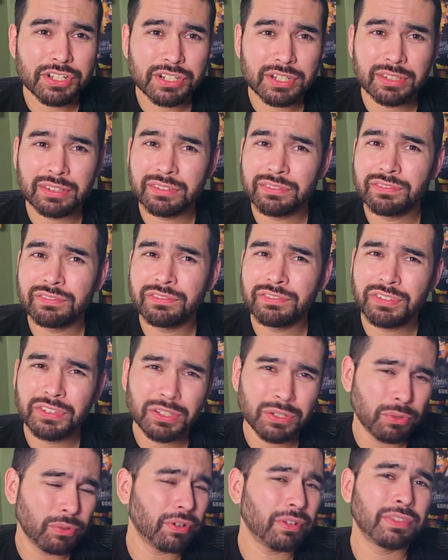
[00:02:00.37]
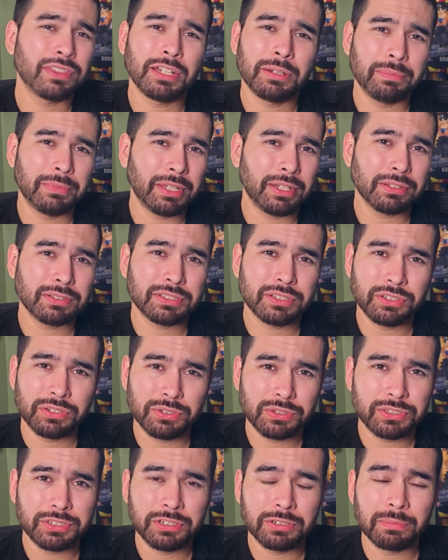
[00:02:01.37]
and fewer thumbnails on
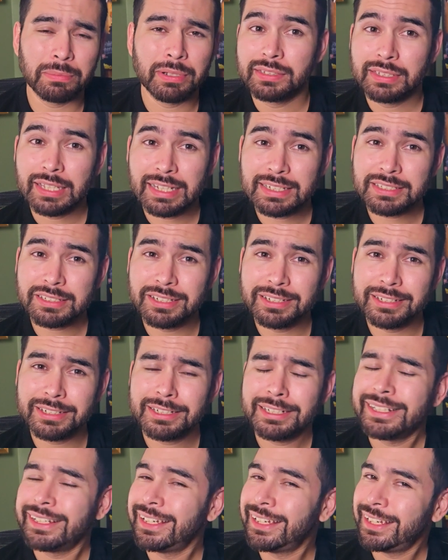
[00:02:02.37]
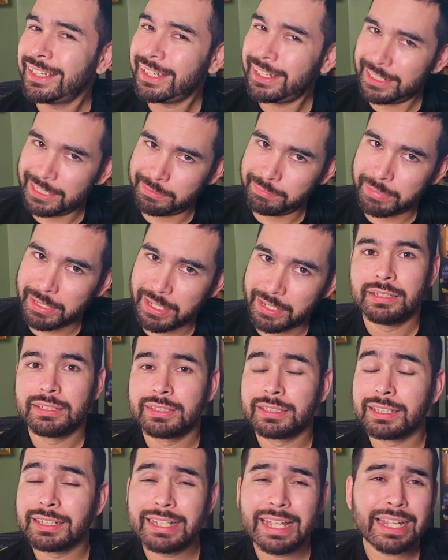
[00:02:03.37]
YouTube. That's good and bad.
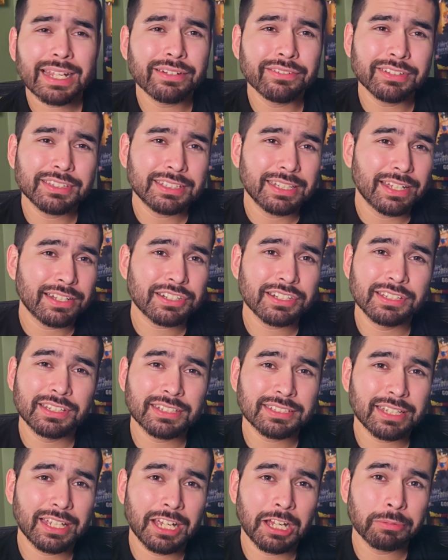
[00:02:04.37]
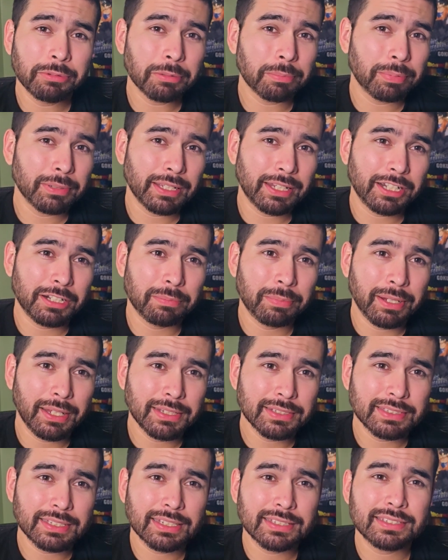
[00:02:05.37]
The lack of attention doesn't help the player
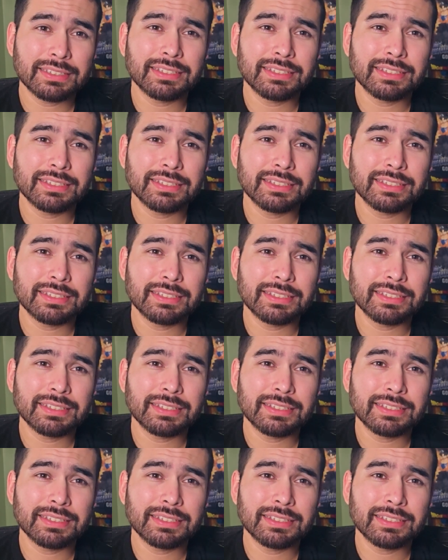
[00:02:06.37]
base that